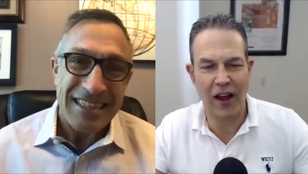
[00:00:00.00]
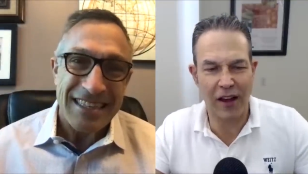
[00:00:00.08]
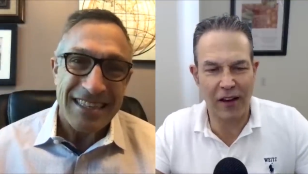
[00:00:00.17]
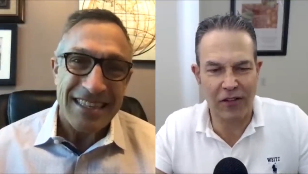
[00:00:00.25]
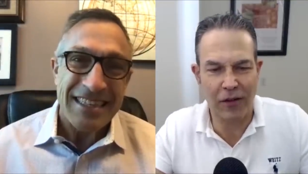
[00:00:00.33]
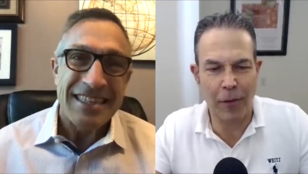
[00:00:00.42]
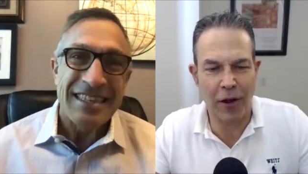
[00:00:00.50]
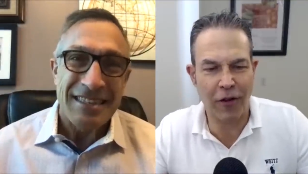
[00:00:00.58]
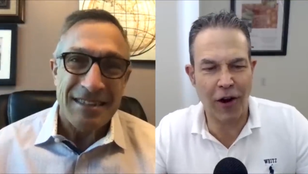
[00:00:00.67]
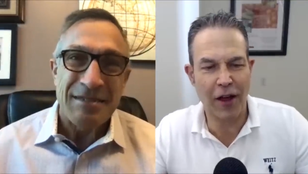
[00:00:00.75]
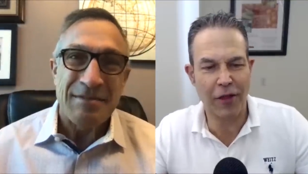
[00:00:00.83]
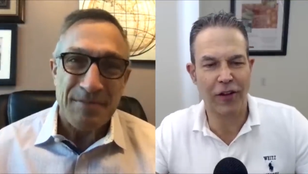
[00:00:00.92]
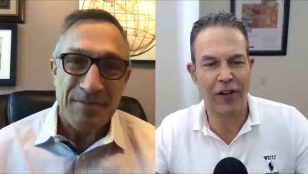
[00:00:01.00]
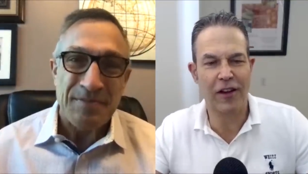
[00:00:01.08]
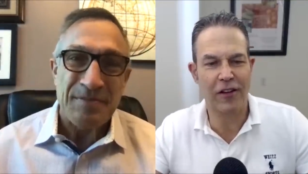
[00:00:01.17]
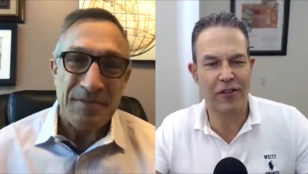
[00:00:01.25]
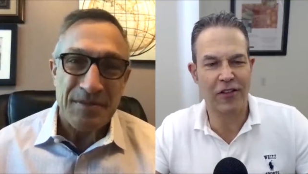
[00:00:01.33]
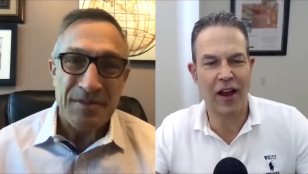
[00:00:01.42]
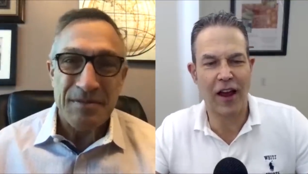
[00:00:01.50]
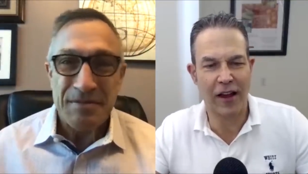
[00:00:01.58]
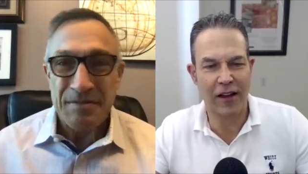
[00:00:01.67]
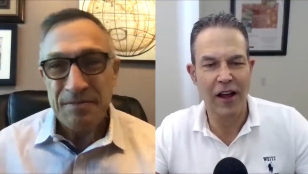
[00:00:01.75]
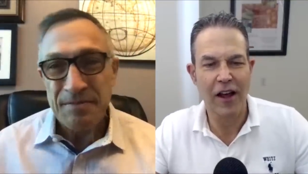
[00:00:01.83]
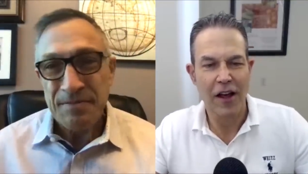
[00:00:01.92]
Speaker 1: and some other athletes
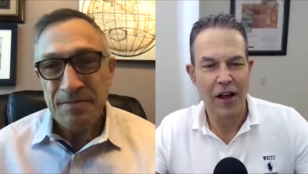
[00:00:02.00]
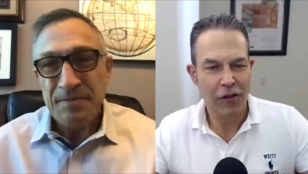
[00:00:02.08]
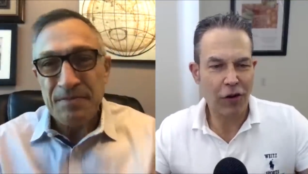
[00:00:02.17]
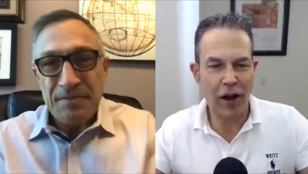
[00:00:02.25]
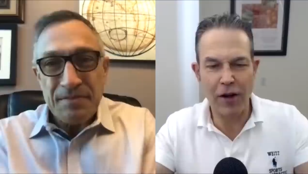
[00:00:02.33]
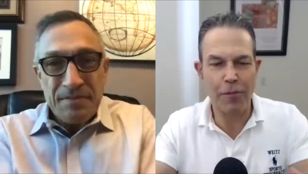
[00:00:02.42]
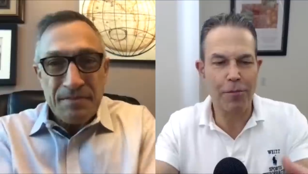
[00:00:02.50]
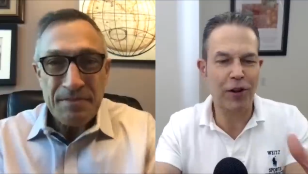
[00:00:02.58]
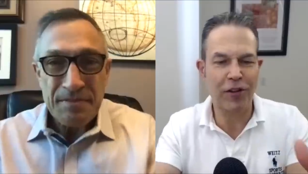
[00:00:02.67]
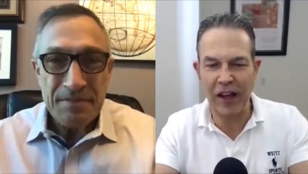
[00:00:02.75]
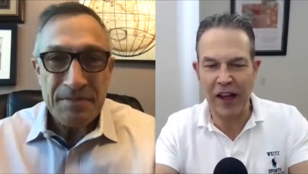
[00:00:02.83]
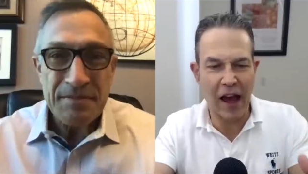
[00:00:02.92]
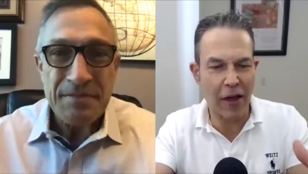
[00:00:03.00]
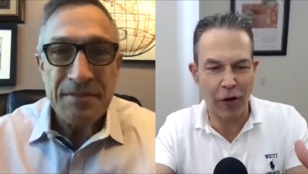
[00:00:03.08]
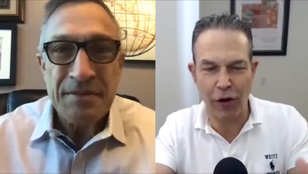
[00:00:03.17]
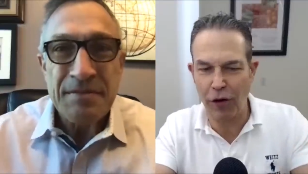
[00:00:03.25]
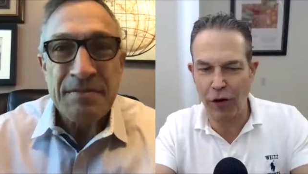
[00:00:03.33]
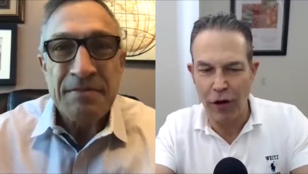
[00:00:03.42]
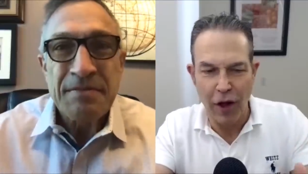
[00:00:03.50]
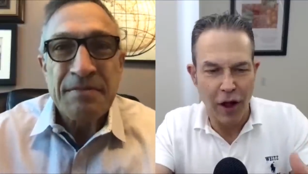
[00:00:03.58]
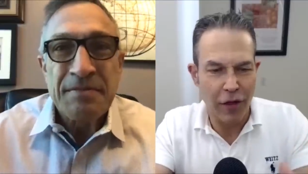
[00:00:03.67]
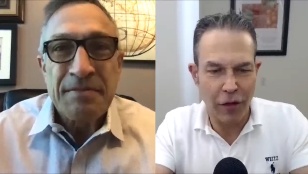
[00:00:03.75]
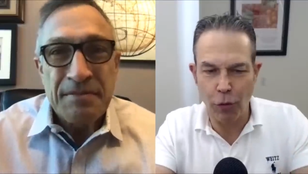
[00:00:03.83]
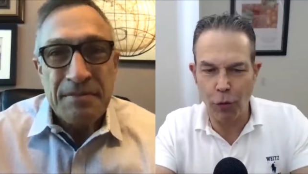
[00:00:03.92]
and trying to put together
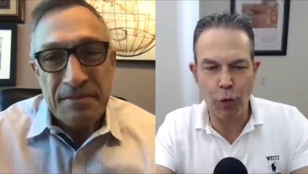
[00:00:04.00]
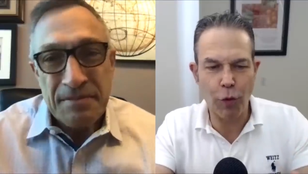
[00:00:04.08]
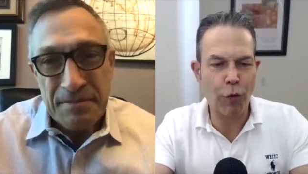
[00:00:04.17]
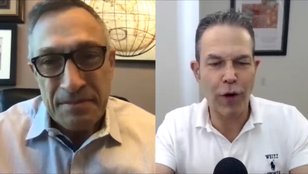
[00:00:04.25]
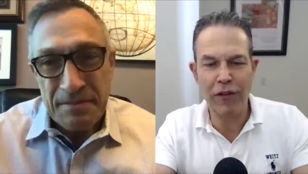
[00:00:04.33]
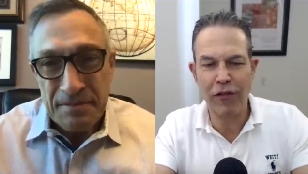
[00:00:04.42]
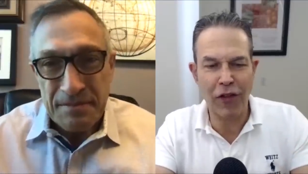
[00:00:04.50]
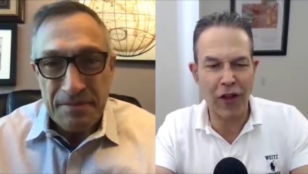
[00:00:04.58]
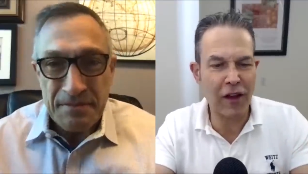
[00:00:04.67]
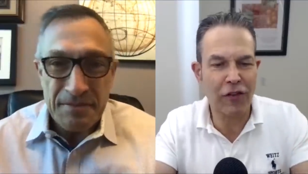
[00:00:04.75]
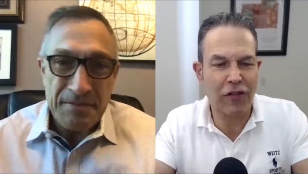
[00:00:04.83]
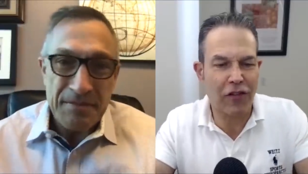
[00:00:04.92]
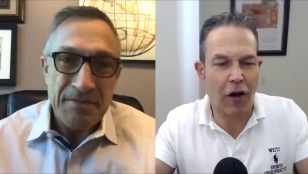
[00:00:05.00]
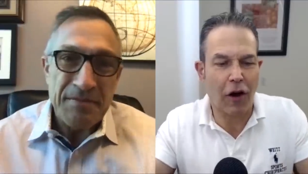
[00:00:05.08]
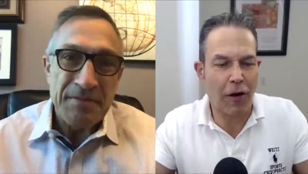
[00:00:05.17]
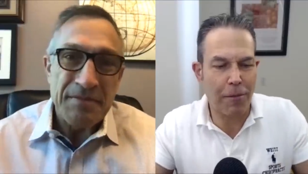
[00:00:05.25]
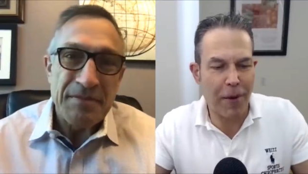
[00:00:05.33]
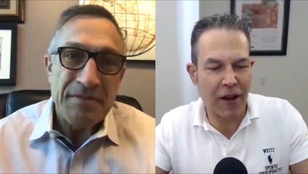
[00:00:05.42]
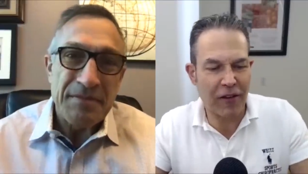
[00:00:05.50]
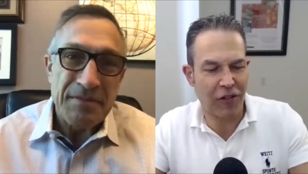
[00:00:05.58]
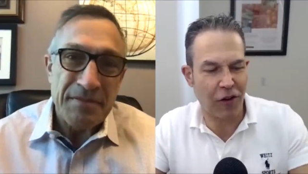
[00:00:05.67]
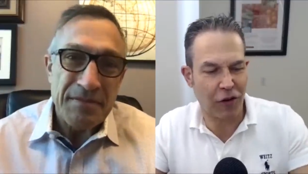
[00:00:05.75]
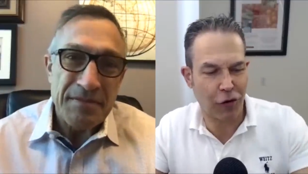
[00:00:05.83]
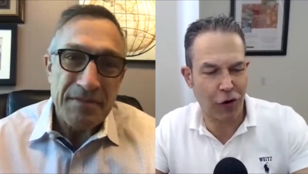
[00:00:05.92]
w- which things are best
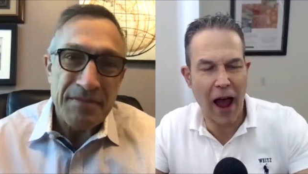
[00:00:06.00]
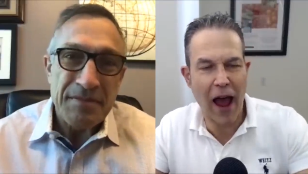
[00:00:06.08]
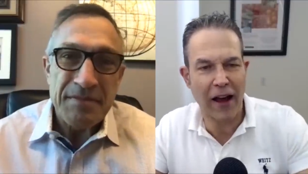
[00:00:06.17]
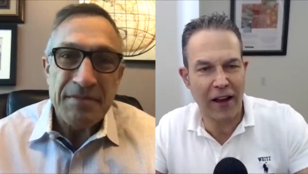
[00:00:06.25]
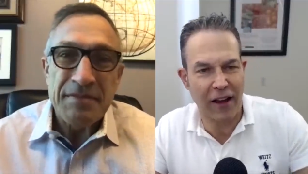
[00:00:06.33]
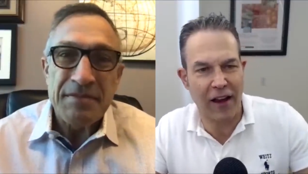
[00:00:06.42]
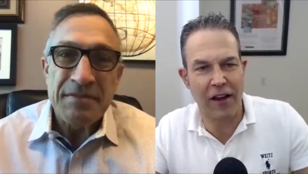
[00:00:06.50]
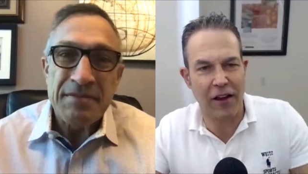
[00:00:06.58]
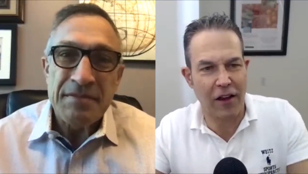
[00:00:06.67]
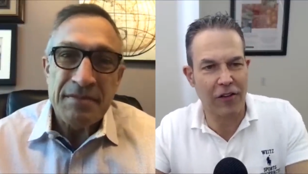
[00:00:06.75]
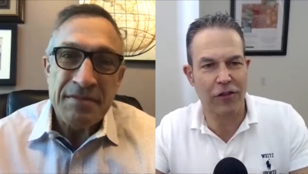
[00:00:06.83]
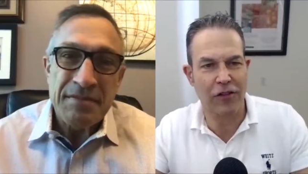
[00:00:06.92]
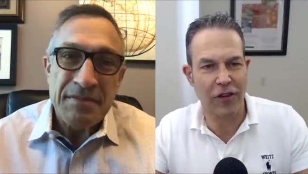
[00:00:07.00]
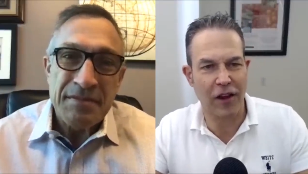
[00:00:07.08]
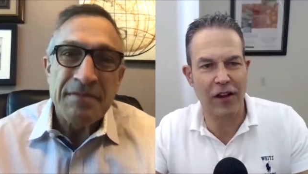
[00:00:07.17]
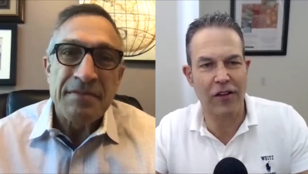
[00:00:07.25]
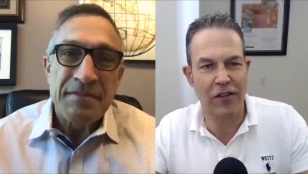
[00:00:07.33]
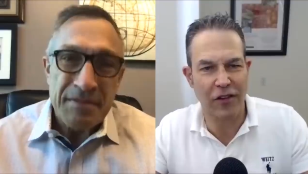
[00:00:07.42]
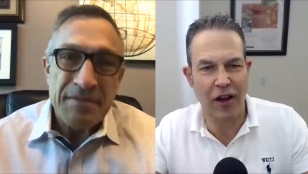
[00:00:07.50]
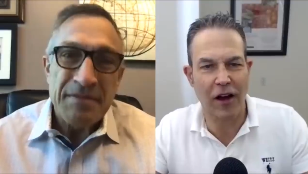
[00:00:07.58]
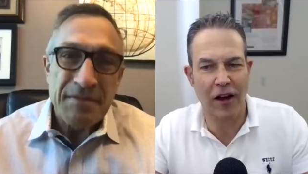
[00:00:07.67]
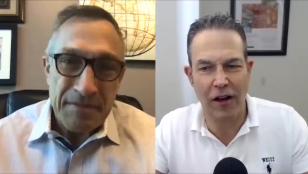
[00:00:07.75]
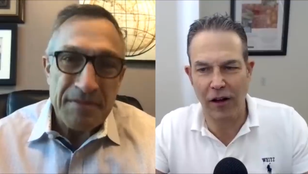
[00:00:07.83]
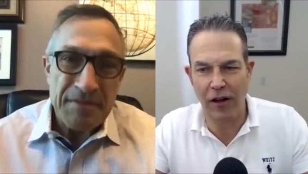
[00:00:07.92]
to track is is
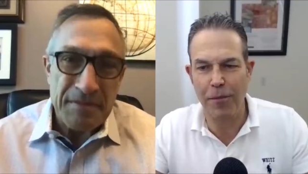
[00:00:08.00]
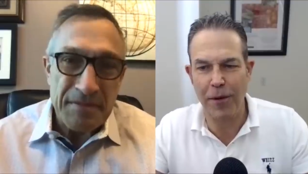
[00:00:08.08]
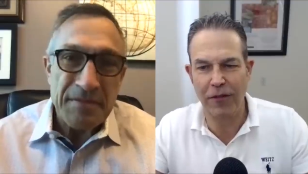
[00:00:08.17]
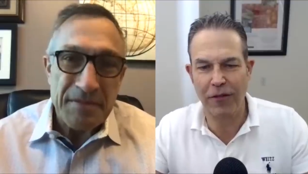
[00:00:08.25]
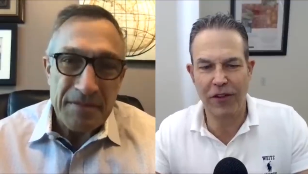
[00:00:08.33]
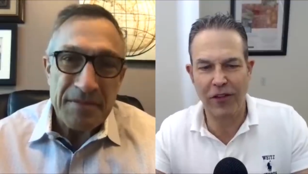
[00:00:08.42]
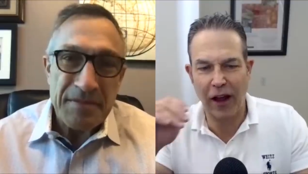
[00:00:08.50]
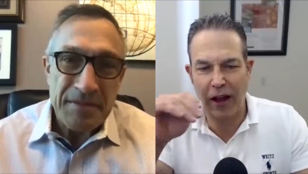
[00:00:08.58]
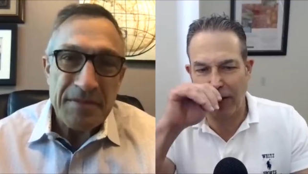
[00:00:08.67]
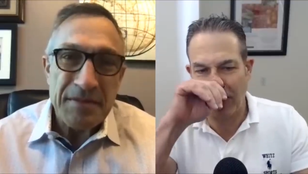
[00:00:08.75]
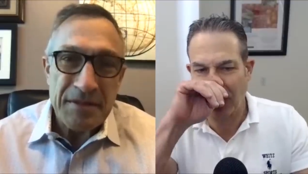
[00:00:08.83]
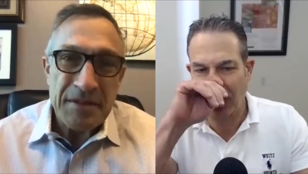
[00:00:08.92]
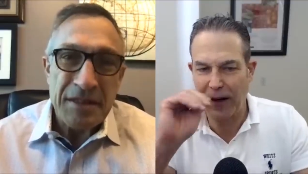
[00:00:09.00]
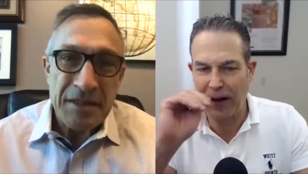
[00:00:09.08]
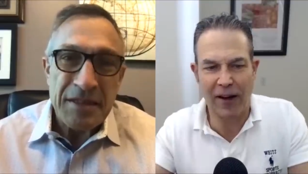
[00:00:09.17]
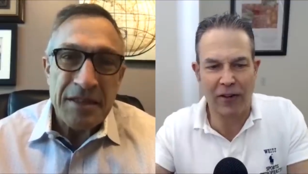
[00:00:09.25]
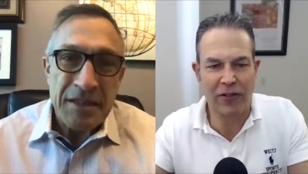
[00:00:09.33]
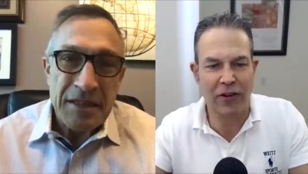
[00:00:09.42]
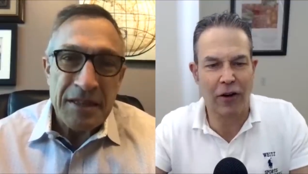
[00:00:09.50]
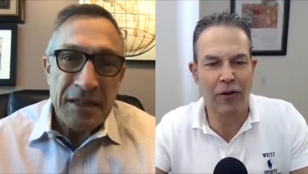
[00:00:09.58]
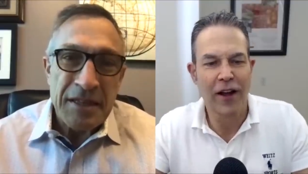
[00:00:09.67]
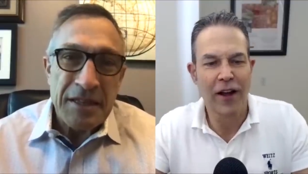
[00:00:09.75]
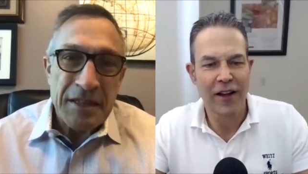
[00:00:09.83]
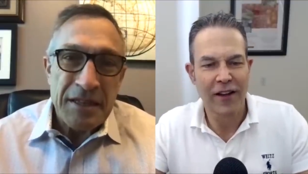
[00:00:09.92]
uh, a bit of a challenge right now. So
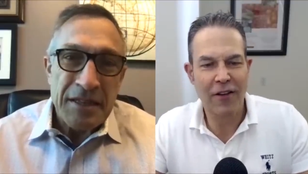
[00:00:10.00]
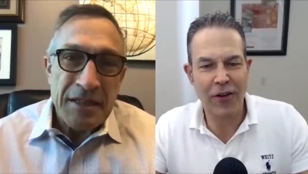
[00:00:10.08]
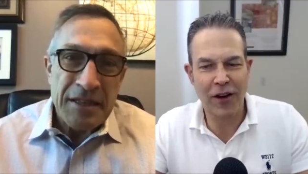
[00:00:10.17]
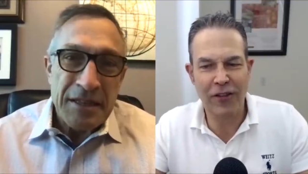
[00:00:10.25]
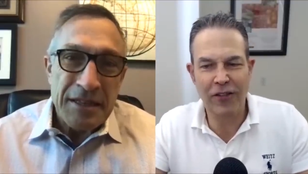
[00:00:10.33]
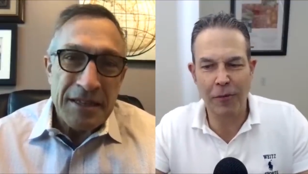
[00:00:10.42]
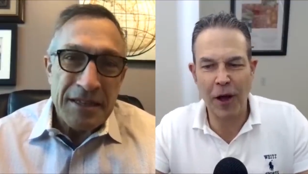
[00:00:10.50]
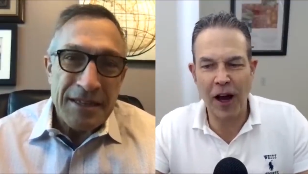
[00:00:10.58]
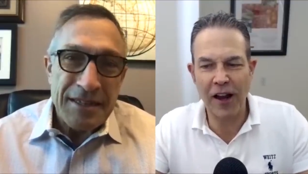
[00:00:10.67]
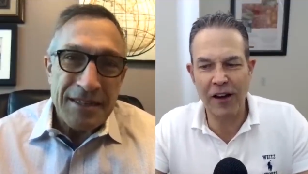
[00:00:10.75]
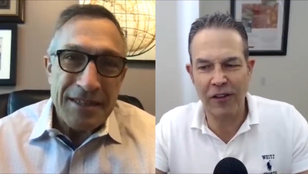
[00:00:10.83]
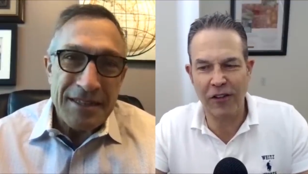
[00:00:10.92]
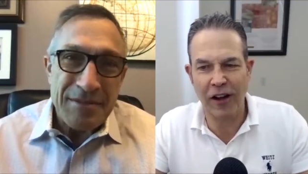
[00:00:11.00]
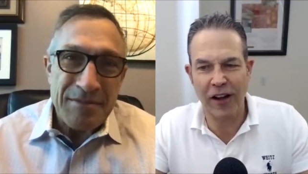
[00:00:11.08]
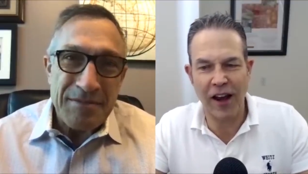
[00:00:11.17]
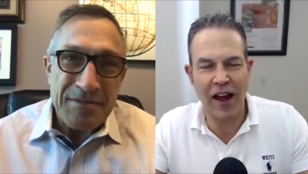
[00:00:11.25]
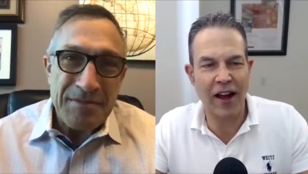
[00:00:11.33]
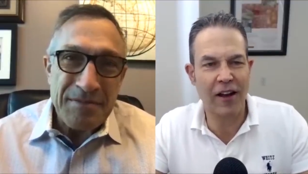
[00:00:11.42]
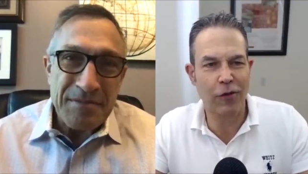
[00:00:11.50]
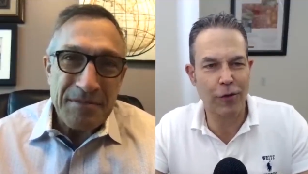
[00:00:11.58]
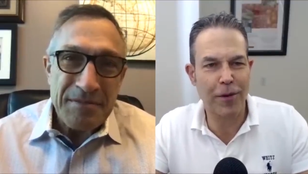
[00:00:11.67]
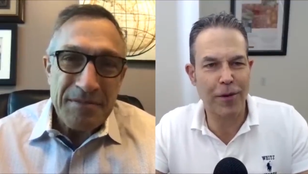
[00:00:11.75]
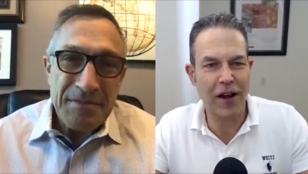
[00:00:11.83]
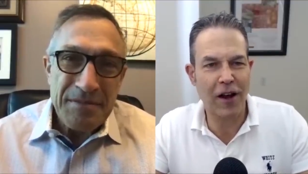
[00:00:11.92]
giving us some guidance on that would be